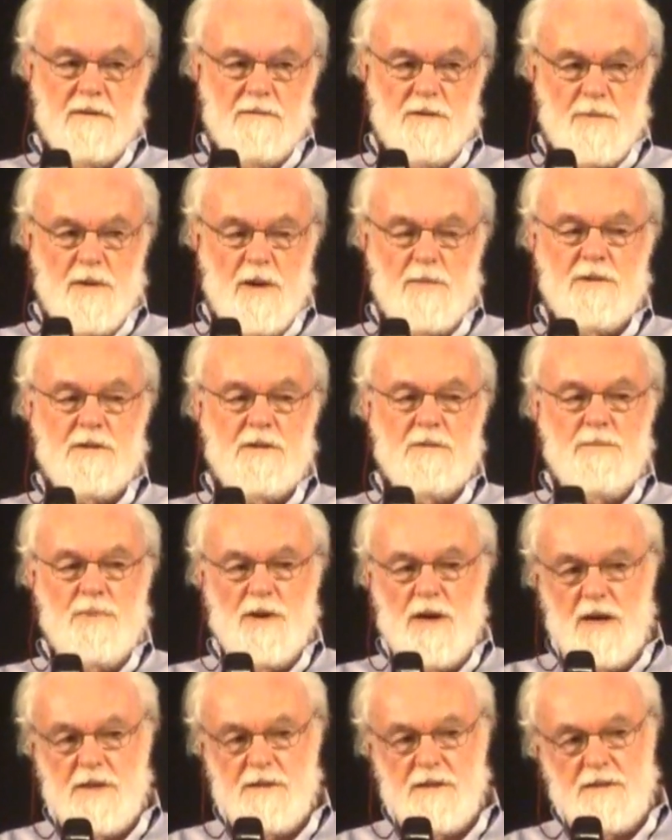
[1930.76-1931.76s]
The Republican
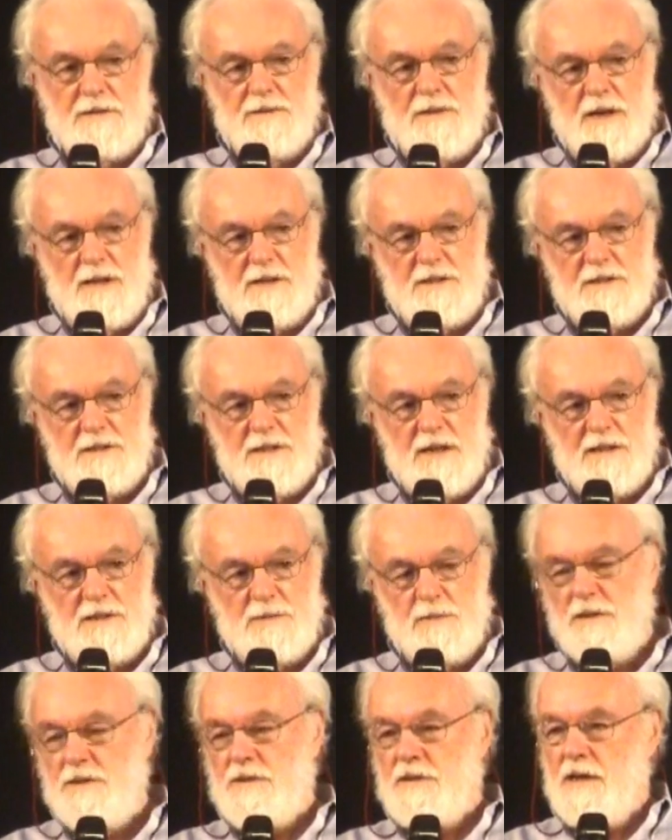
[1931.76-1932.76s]
Party in the United
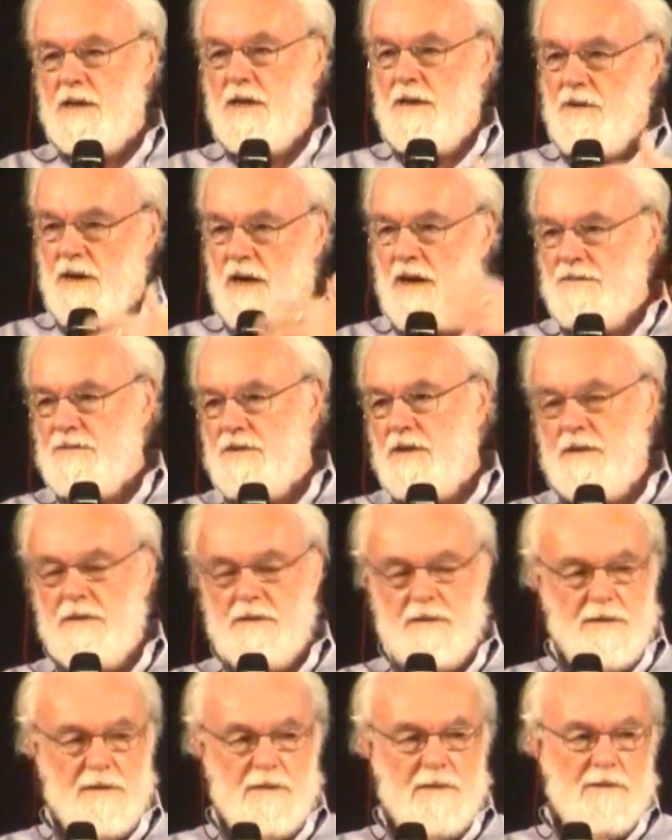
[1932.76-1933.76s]
States wants to go
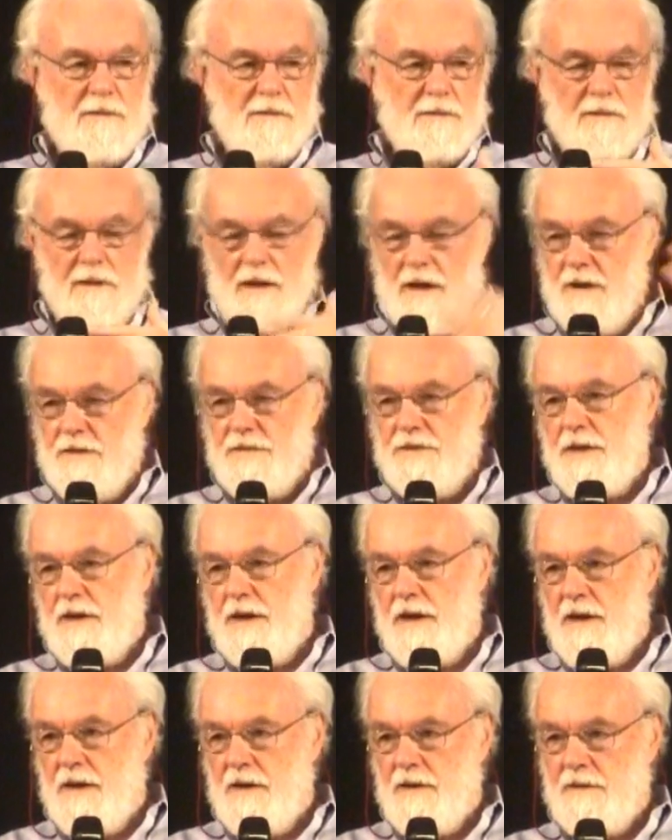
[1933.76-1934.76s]
after health
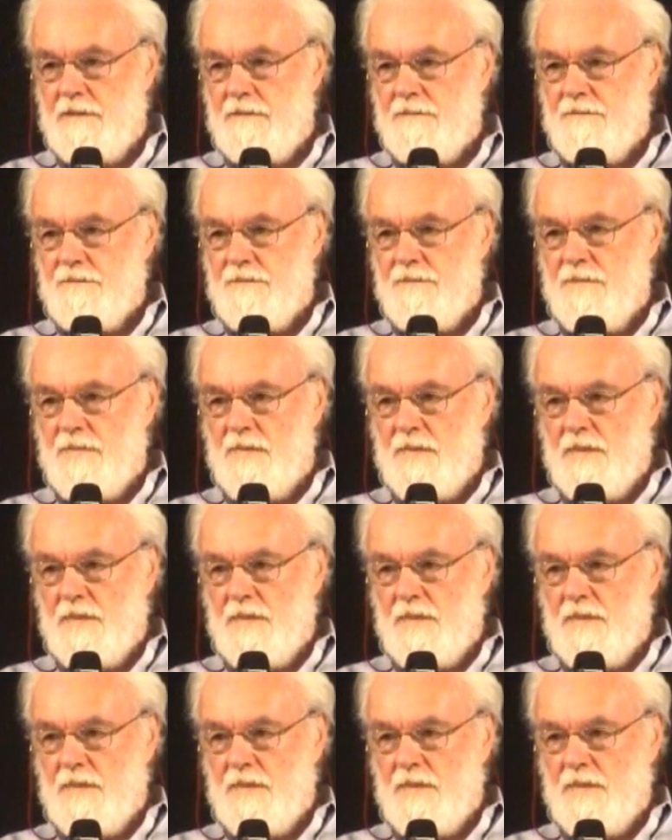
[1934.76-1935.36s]
care.